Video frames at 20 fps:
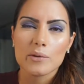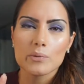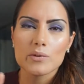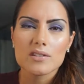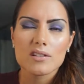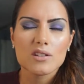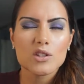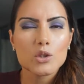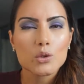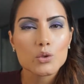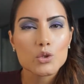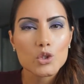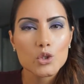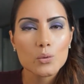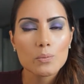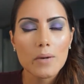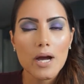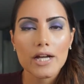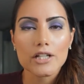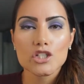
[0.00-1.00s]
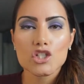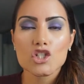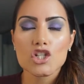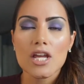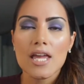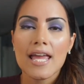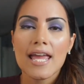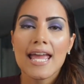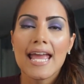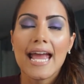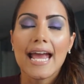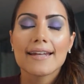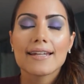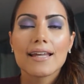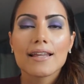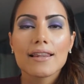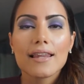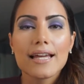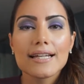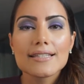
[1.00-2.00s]
It was a little too much, and
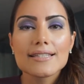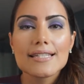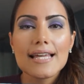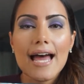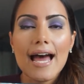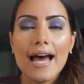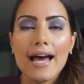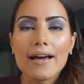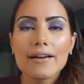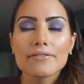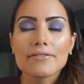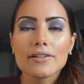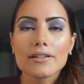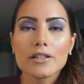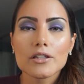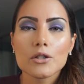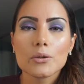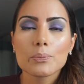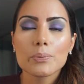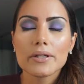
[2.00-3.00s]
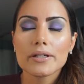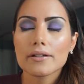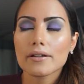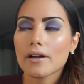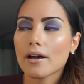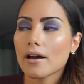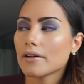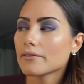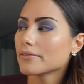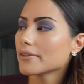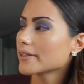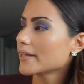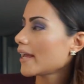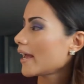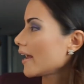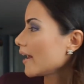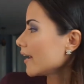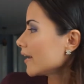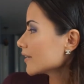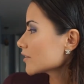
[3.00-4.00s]
I like to have a little bit of an
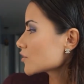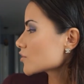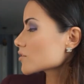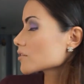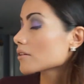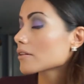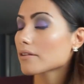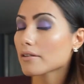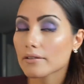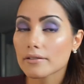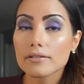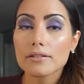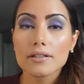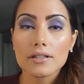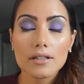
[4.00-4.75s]
edge there.